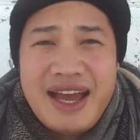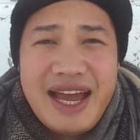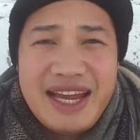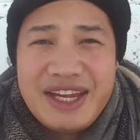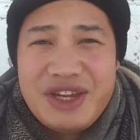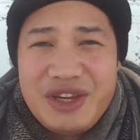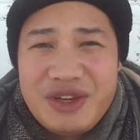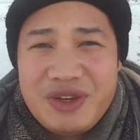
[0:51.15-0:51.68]

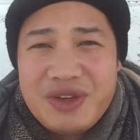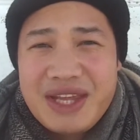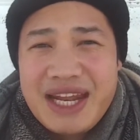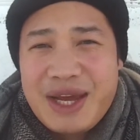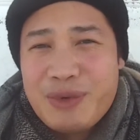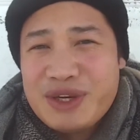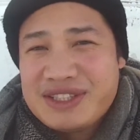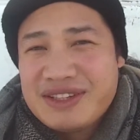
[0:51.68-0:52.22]
I knew that
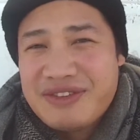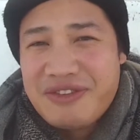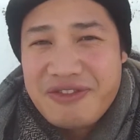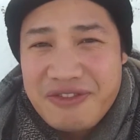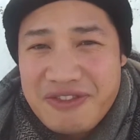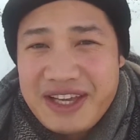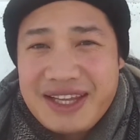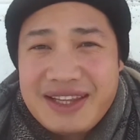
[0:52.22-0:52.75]
I wasn't
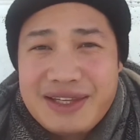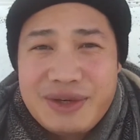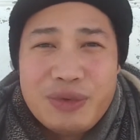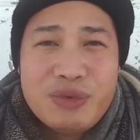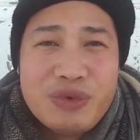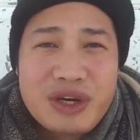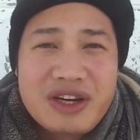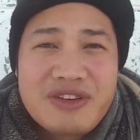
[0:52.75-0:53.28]
fit to
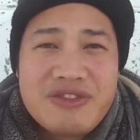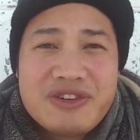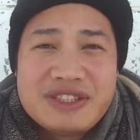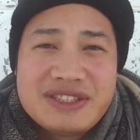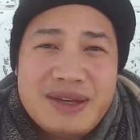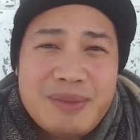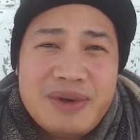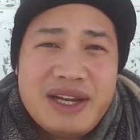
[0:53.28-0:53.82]
work for
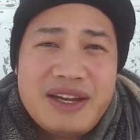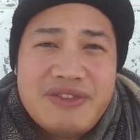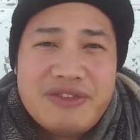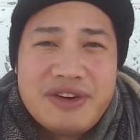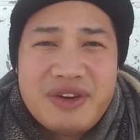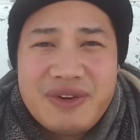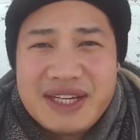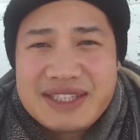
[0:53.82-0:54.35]
somebody
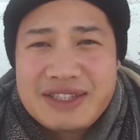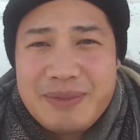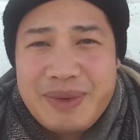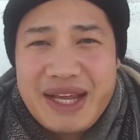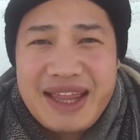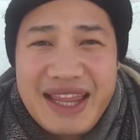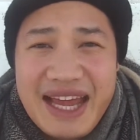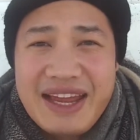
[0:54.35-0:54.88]
for the rest of
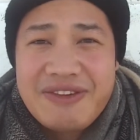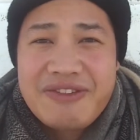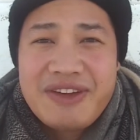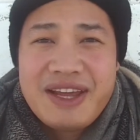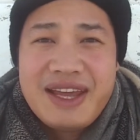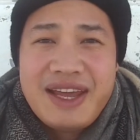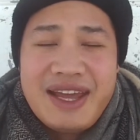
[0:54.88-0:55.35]
my life.